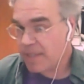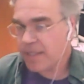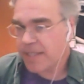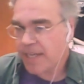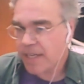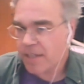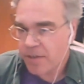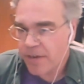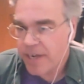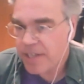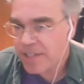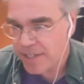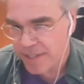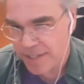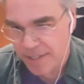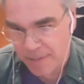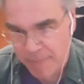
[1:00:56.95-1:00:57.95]

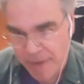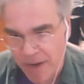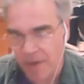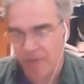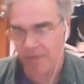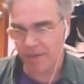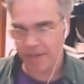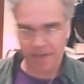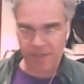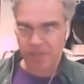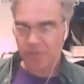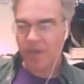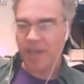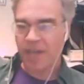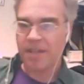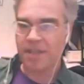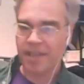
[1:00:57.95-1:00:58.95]
declarations about here's
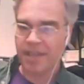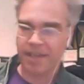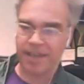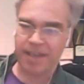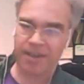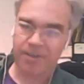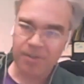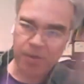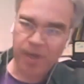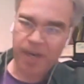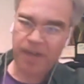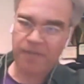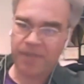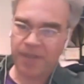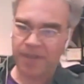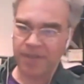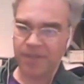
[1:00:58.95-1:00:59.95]
what I think, here's what I
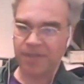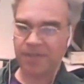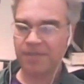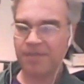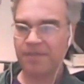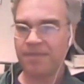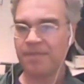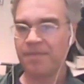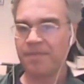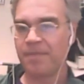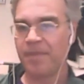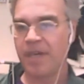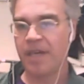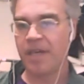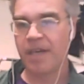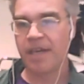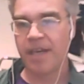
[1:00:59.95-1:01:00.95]
feel.
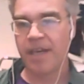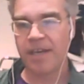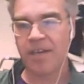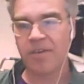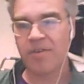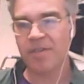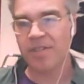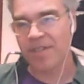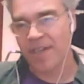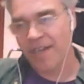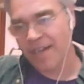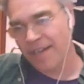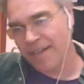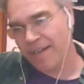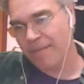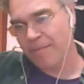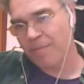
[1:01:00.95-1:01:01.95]
And no one's going
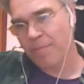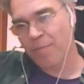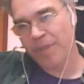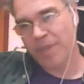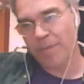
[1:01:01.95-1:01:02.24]
to put